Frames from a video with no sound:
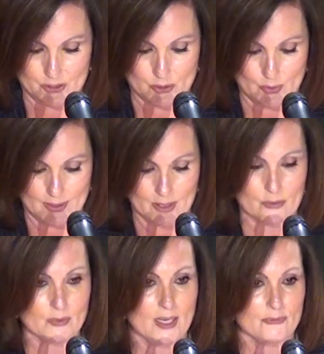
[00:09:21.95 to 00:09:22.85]
enduring a
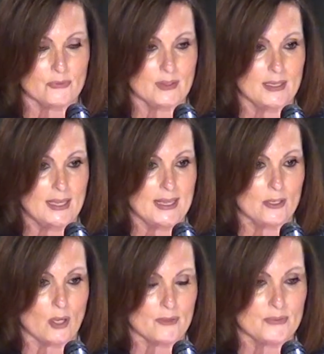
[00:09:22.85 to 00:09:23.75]
rough and
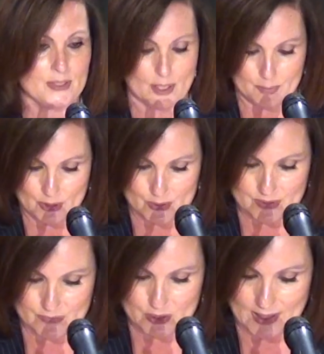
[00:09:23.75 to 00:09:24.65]
often
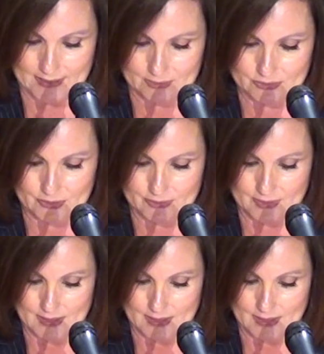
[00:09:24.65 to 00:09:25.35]
abusive childhood,